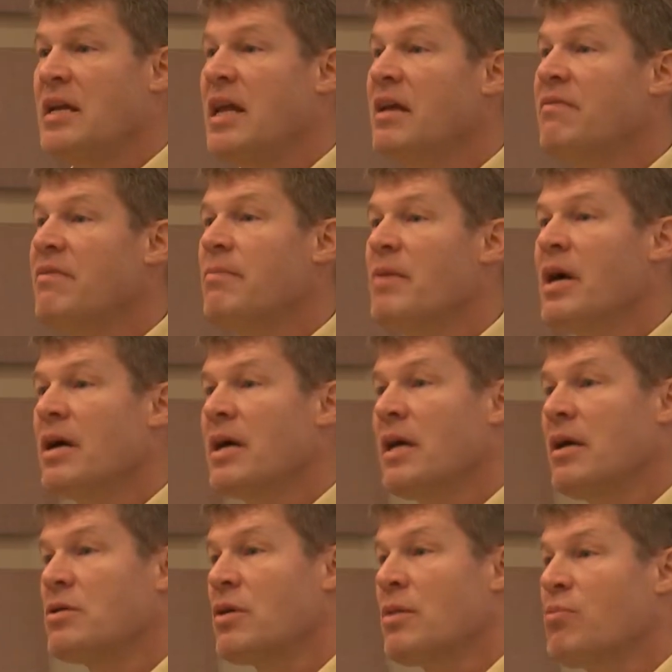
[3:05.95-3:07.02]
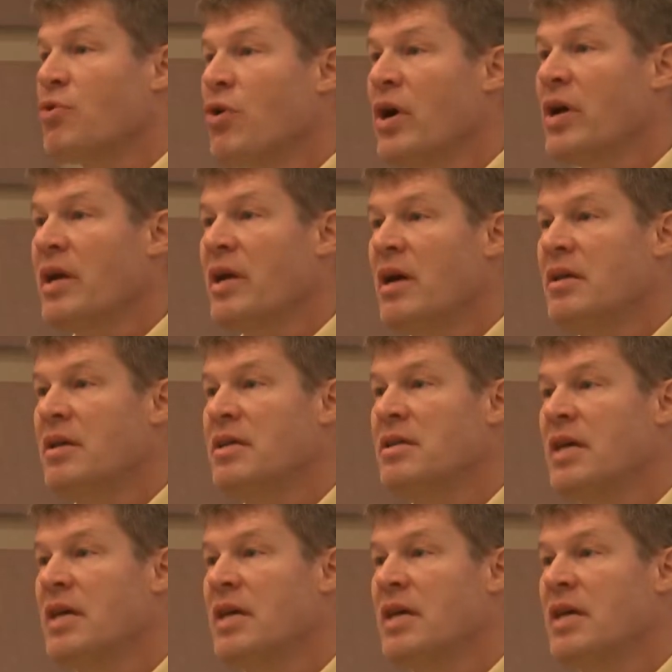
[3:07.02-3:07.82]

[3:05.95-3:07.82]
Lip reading: Native Americans are brought in on the